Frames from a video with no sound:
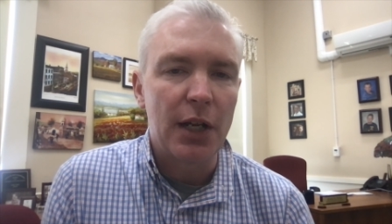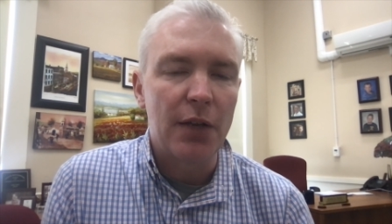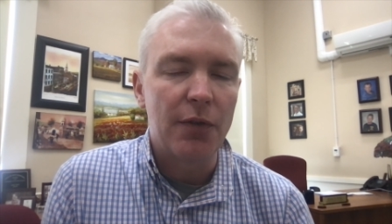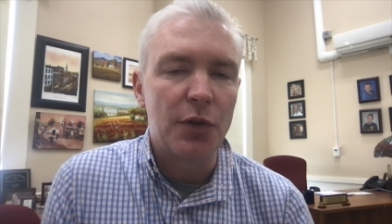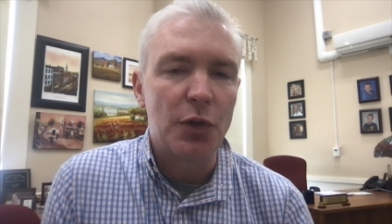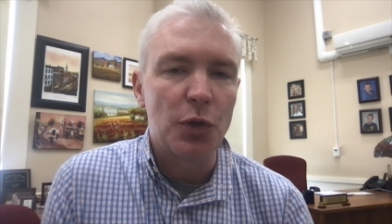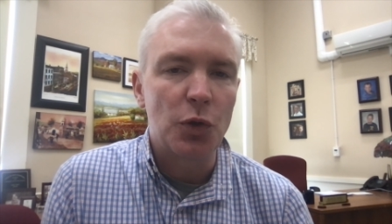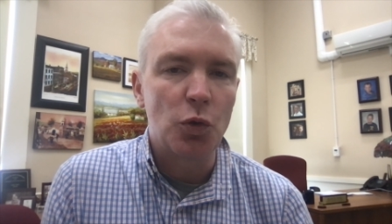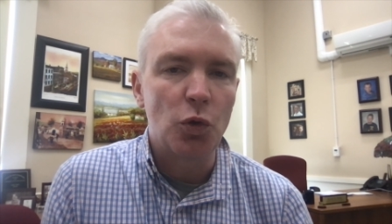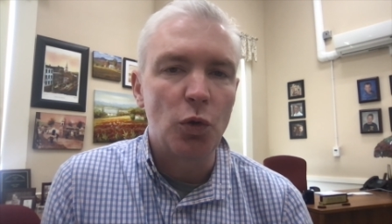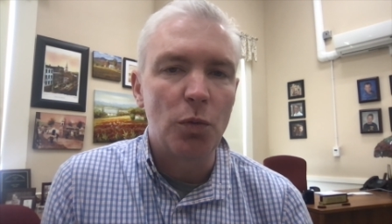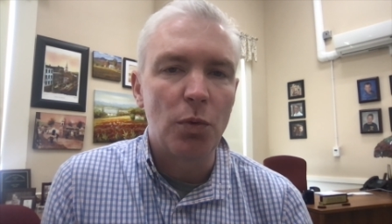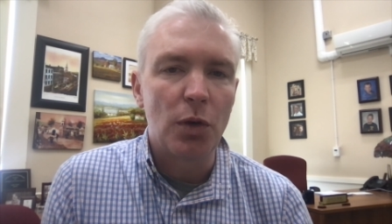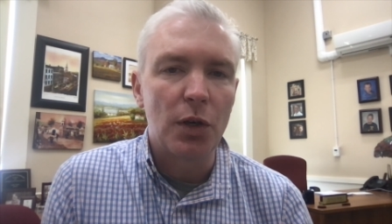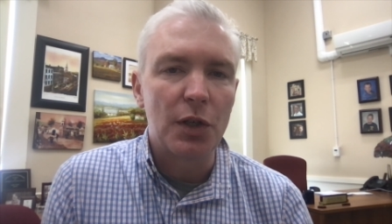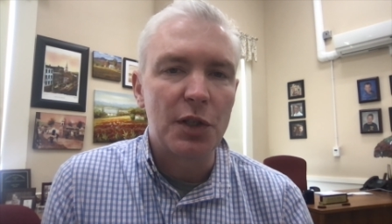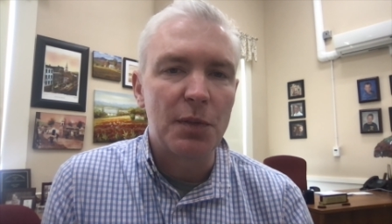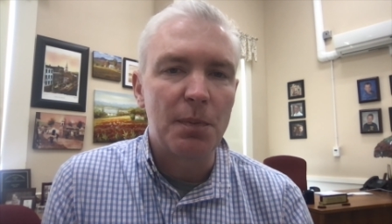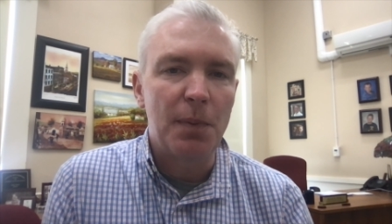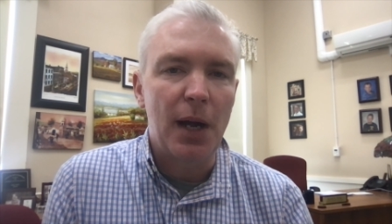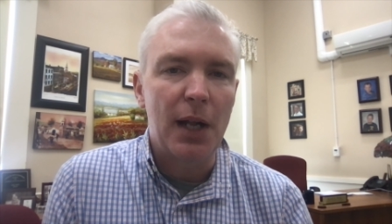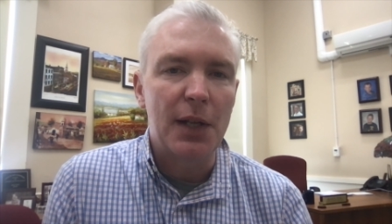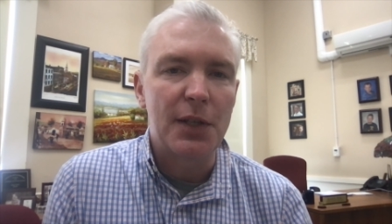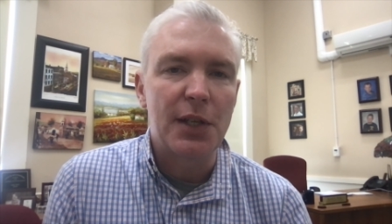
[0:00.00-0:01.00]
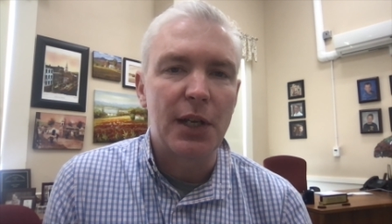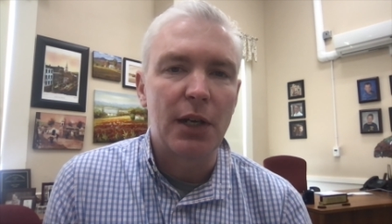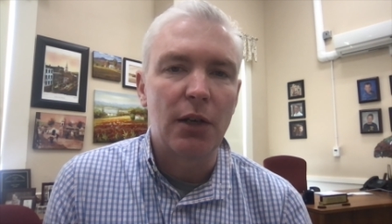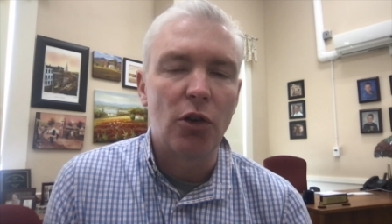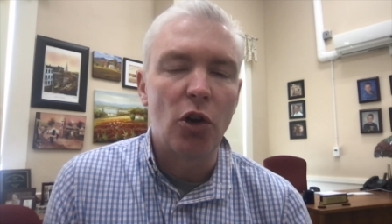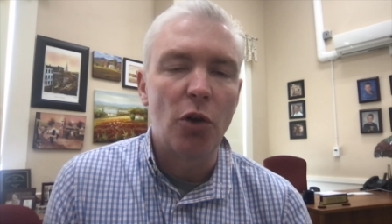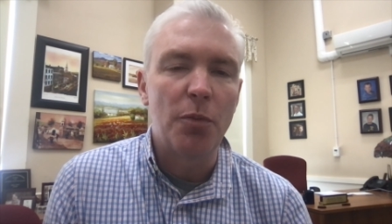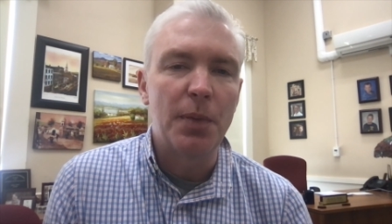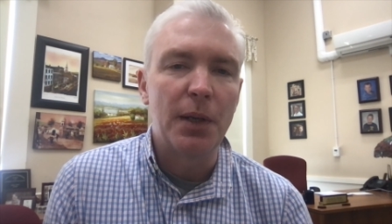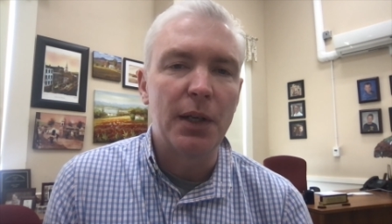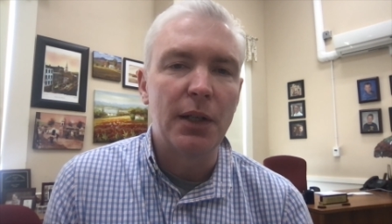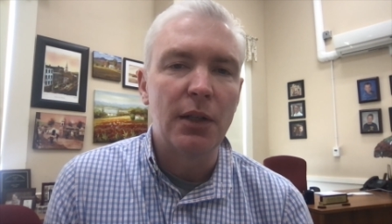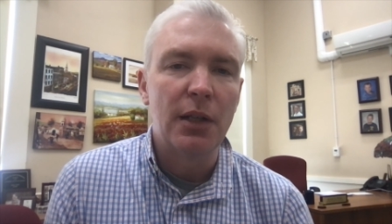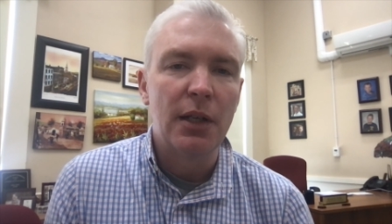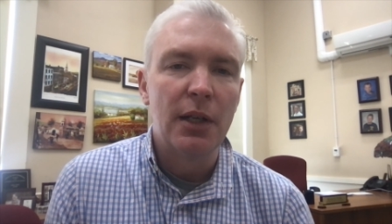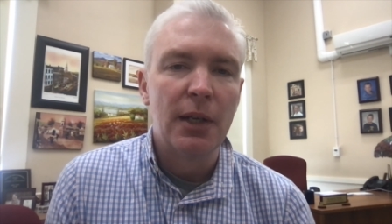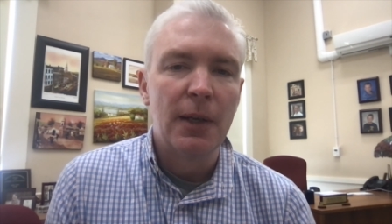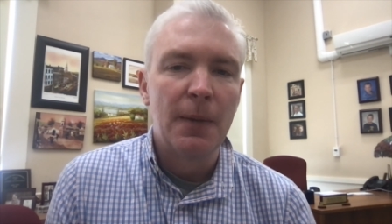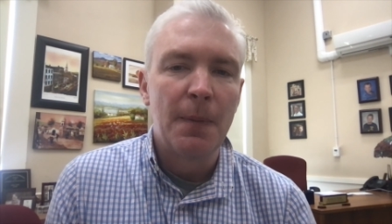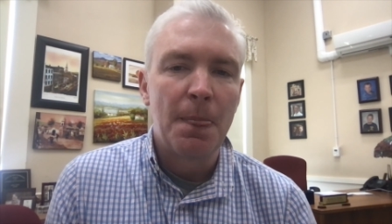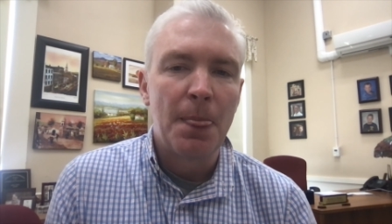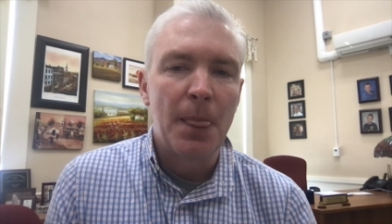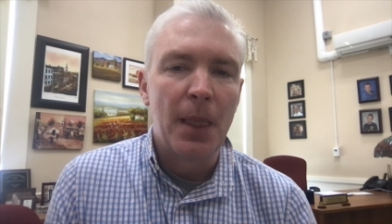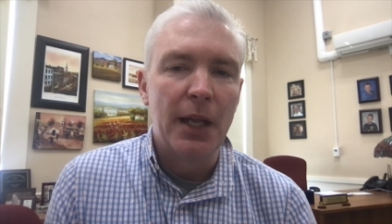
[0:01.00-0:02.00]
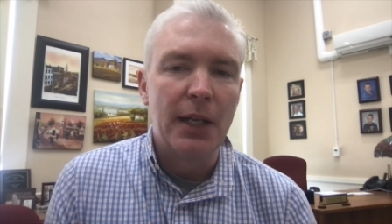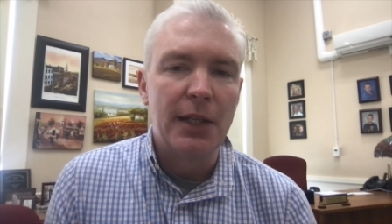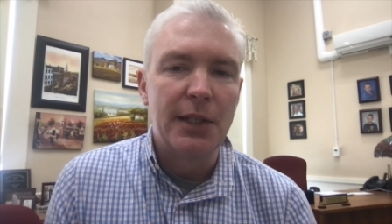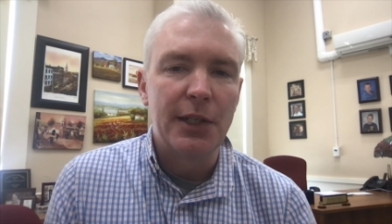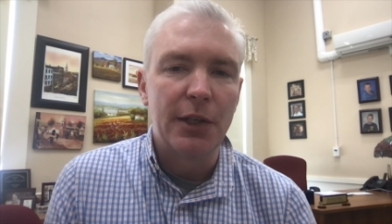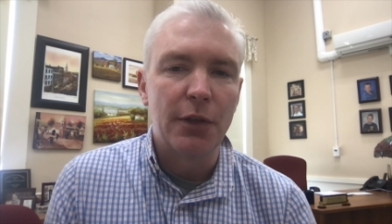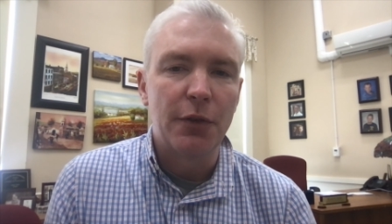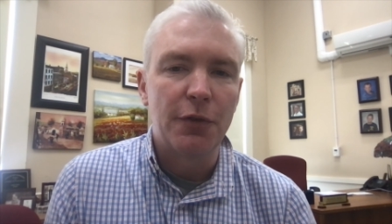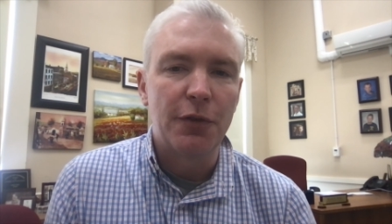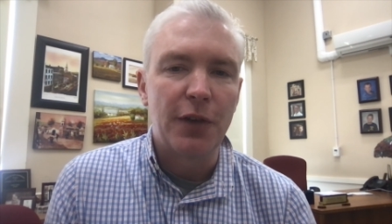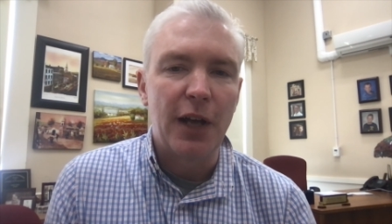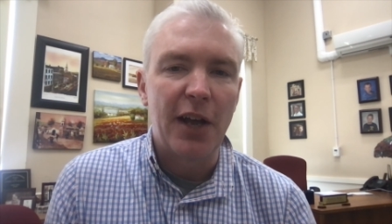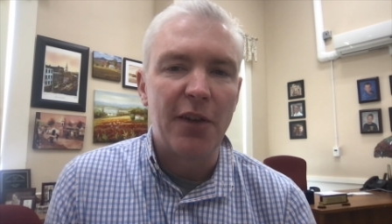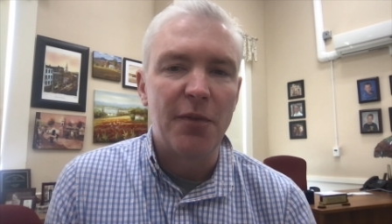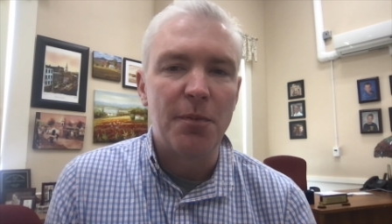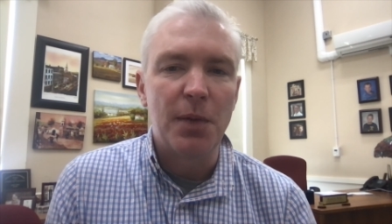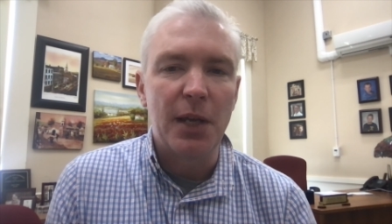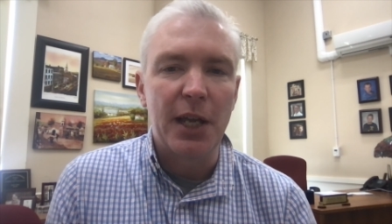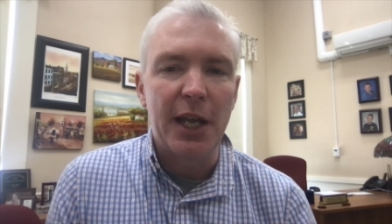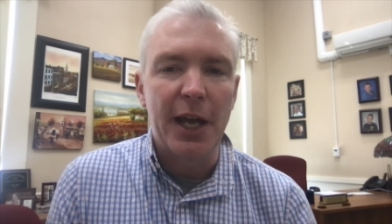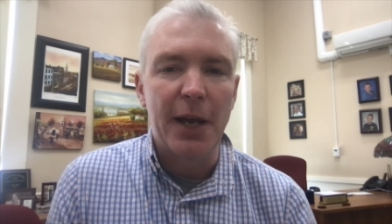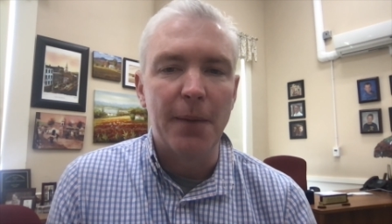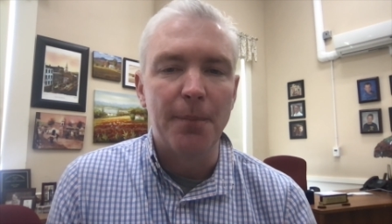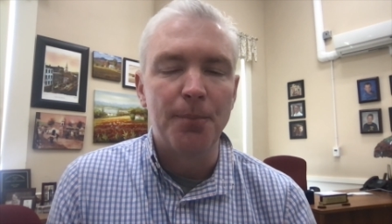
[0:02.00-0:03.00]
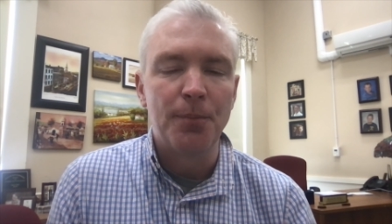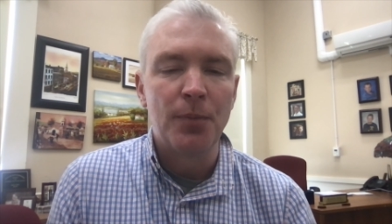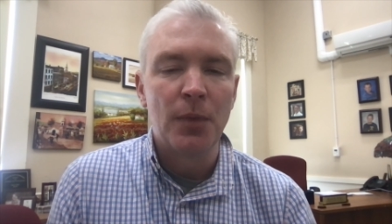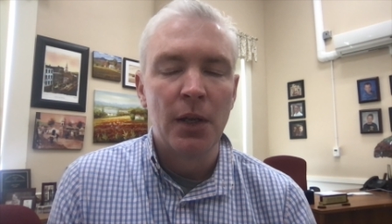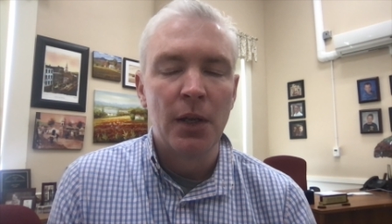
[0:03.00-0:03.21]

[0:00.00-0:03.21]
of the school board spots that are open until 5 p.m.